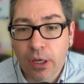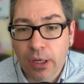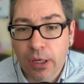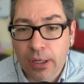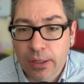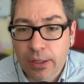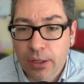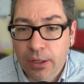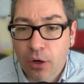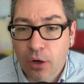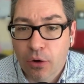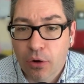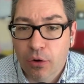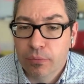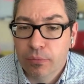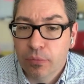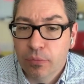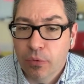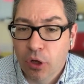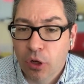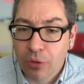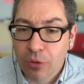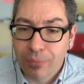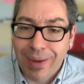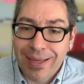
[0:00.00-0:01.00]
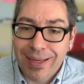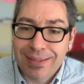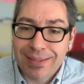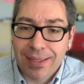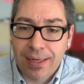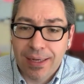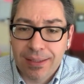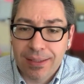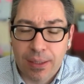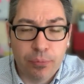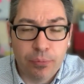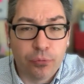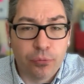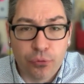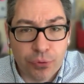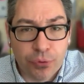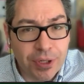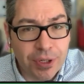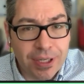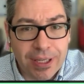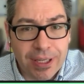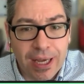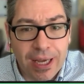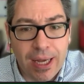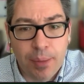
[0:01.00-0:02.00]
Now, on my side, I'm
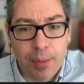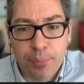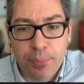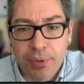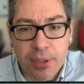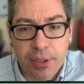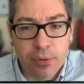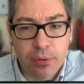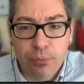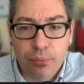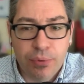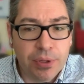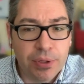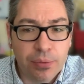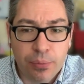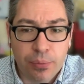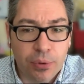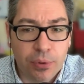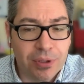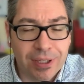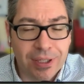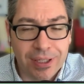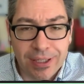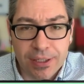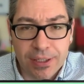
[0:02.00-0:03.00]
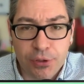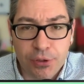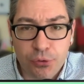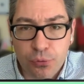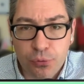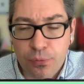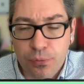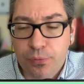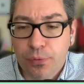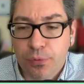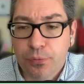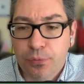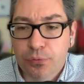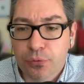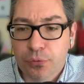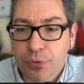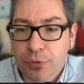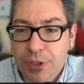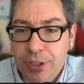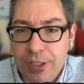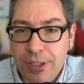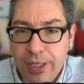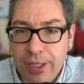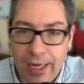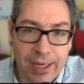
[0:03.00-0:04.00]
really happy with what I can do for
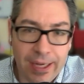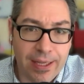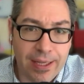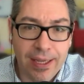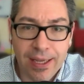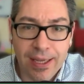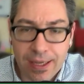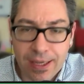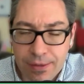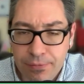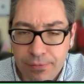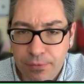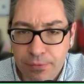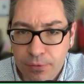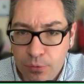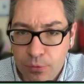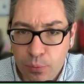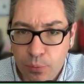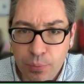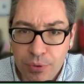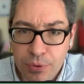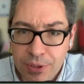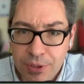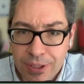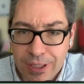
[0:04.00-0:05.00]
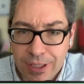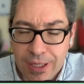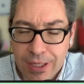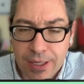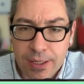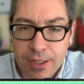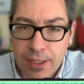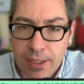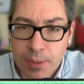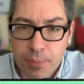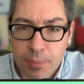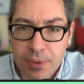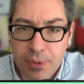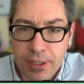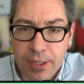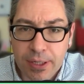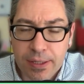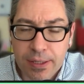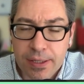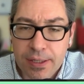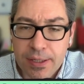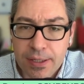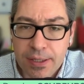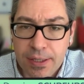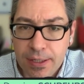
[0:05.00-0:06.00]
free. I have an OpenAI API
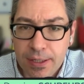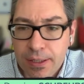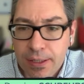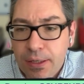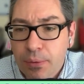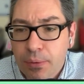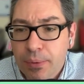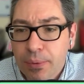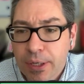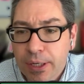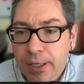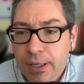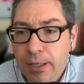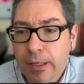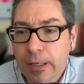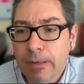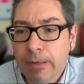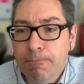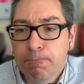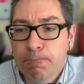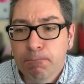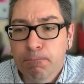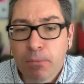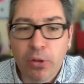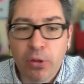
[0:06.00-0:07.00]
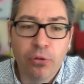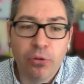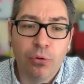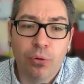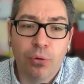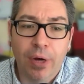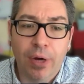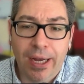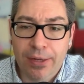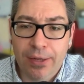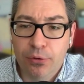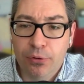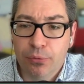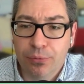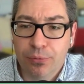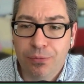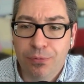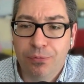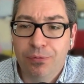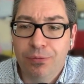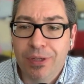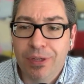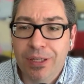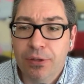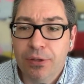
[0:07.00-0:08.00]
key anyway, so I don't
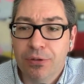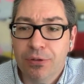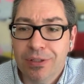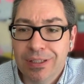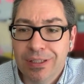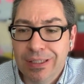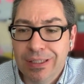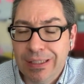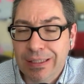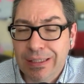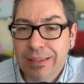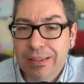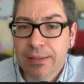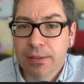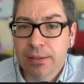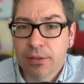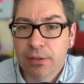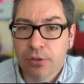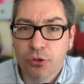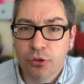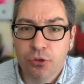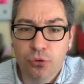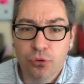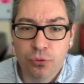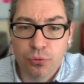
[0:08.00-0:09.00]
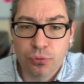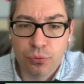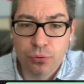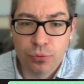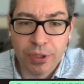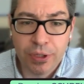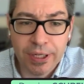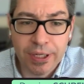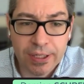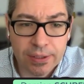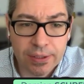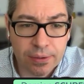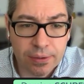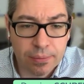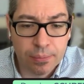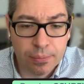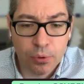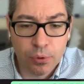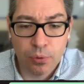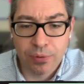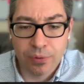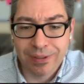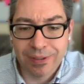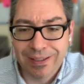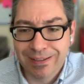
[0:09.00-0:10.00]
feel the need to get
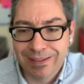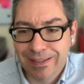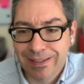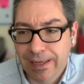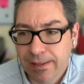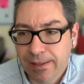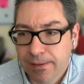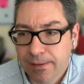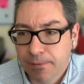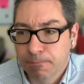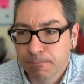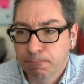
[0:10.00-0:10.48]
more than that.